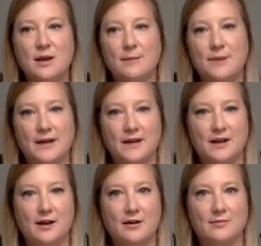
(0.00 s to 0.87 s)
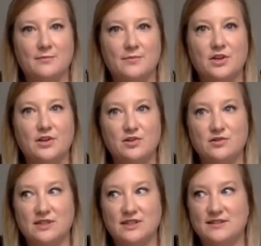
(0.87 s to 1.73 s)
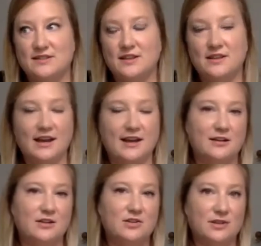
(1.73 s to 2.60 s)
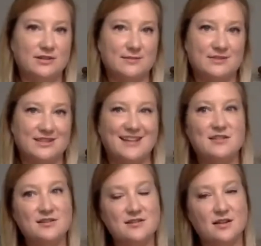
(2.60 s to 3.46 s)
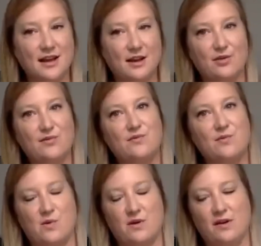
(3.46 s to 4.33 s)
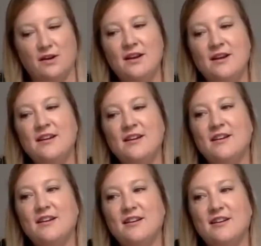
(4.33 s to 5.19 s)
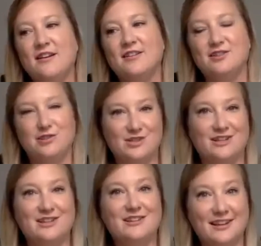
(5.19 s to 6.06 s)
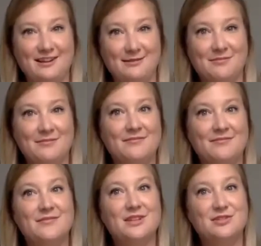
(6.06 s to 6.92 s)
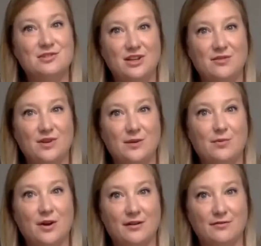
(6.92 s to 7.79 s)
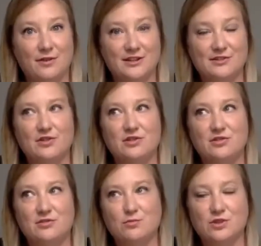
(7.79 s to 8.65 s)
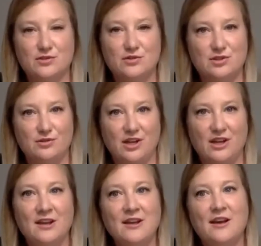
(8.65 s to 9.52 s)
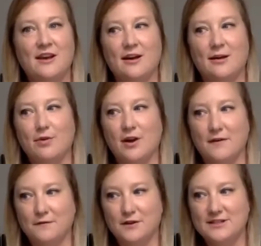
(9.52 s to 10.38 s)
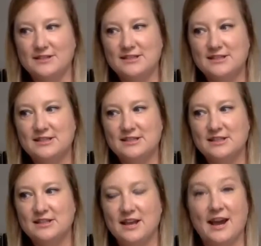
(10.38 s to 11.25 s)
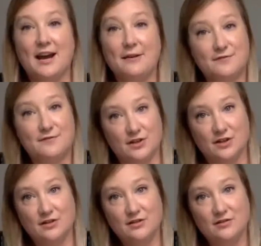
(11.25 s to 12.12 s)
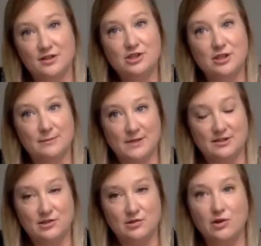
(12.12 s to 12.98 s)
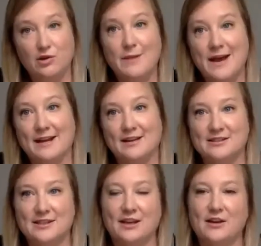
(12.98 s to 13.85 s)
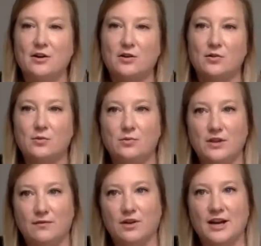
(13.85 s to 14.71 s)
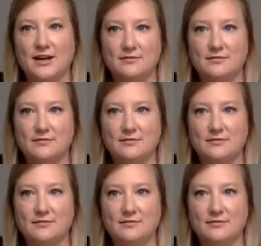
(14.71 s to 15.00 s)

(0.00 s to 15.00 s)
but the good news is that USMCA does allow for you to claim the duty-free preference or the reduced duty preference after the shipment. So you can go back and say, oh, we forgot.